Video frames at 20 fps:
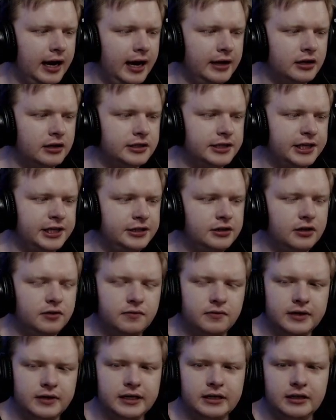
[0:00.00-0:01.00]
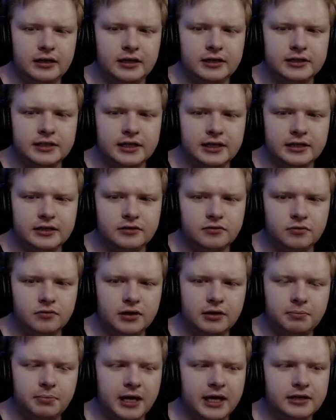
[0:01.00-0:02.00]
I did not realise these were
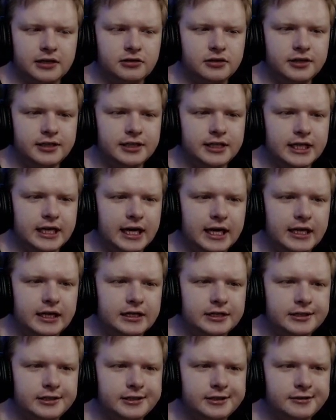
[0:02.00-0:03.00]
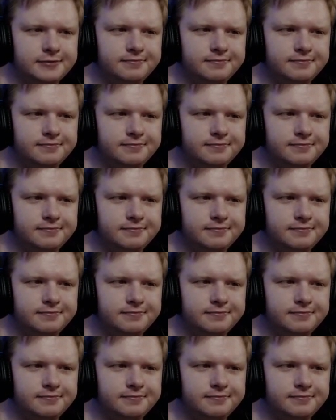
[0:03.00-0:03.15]
the battery indicators.